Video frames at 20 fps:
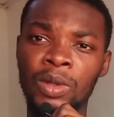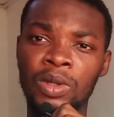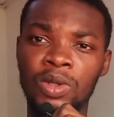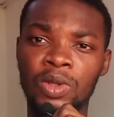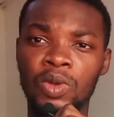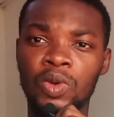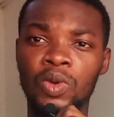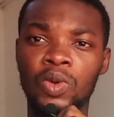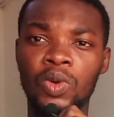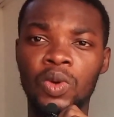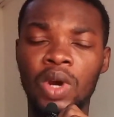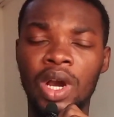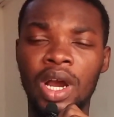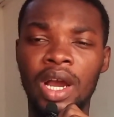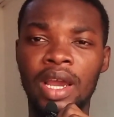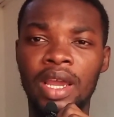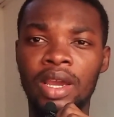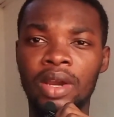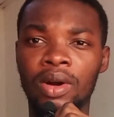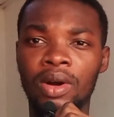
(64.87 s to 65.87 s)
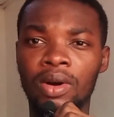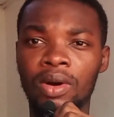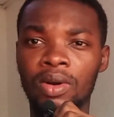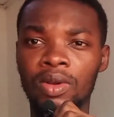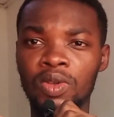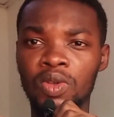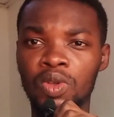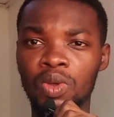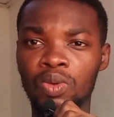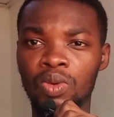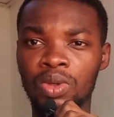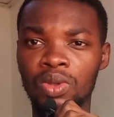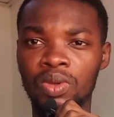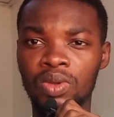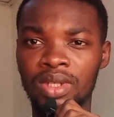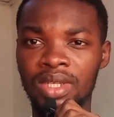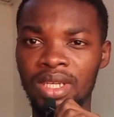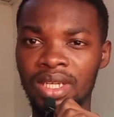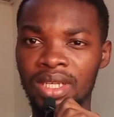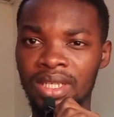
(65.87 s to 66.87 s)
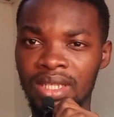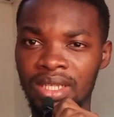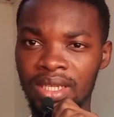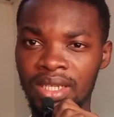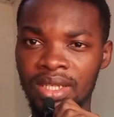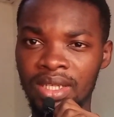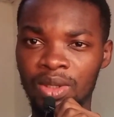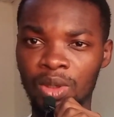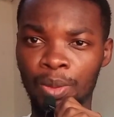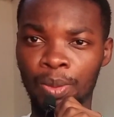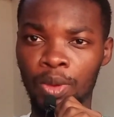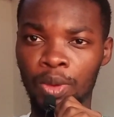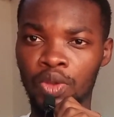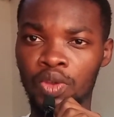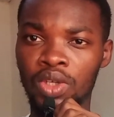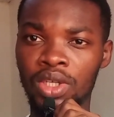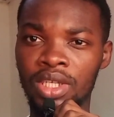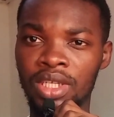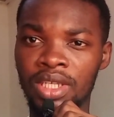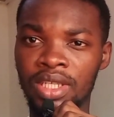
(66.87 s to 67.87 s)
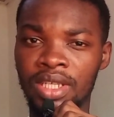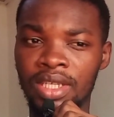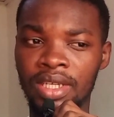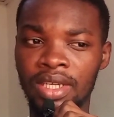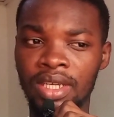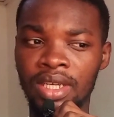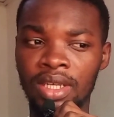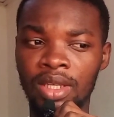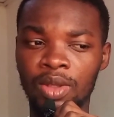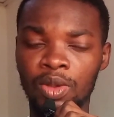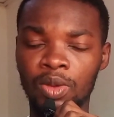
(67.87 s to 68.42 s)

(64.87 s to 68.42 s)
So I also want to take this opportunity